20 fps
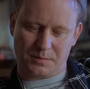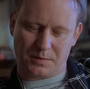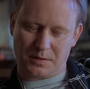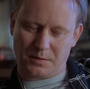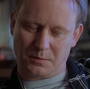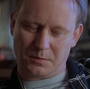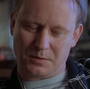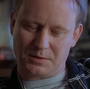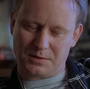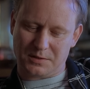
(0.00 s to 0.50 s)
but
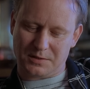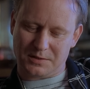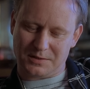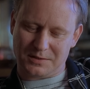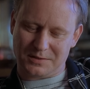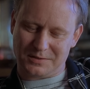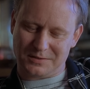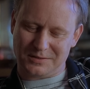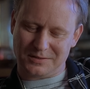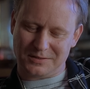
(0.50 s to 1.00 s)
it was a,
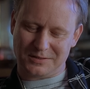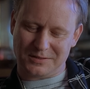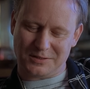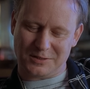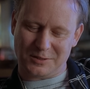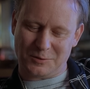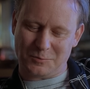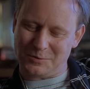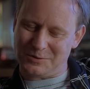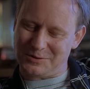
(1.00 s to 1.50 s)

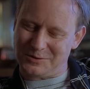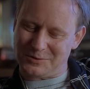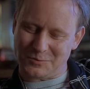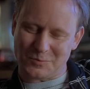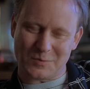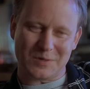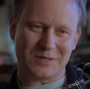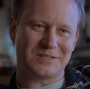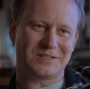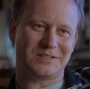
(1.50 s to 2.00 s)
it was a
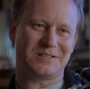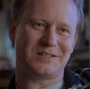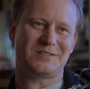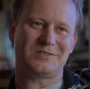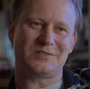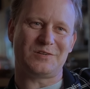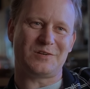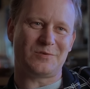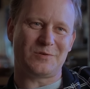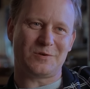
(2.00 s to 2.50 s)

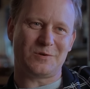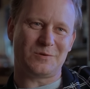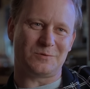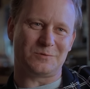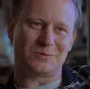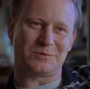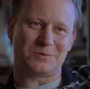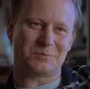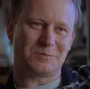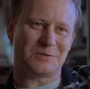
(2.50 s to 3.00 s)

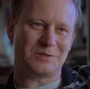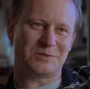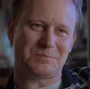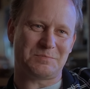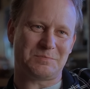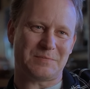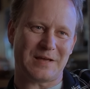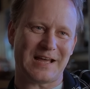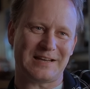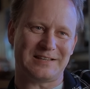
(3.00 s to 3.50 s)
twenty-six-year-old Swiss
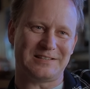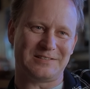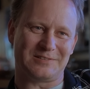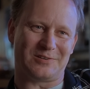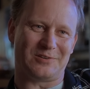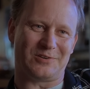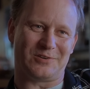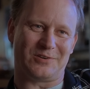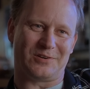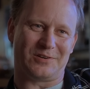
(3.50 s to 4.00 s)
patent
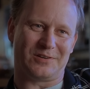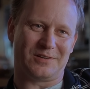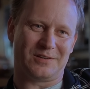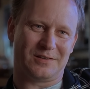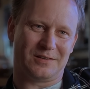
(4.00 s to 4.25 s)
clerk